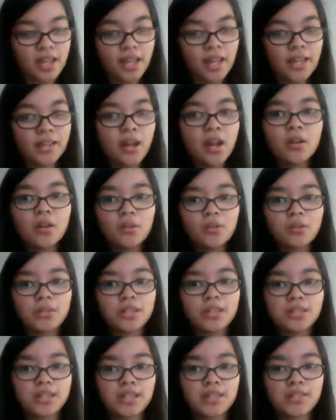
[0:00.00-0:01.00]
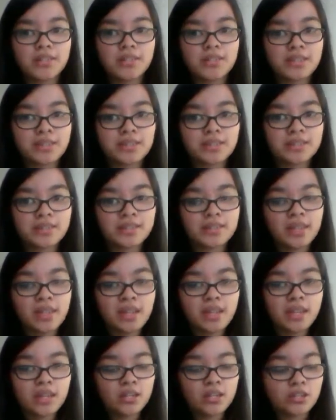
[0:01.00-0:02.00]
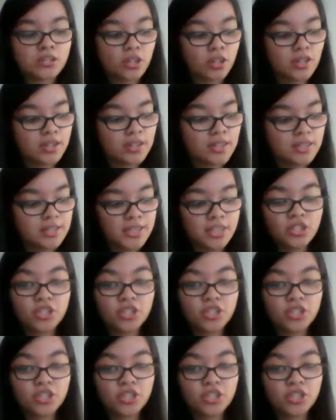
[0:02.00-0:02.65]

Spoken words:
and not only does this darkness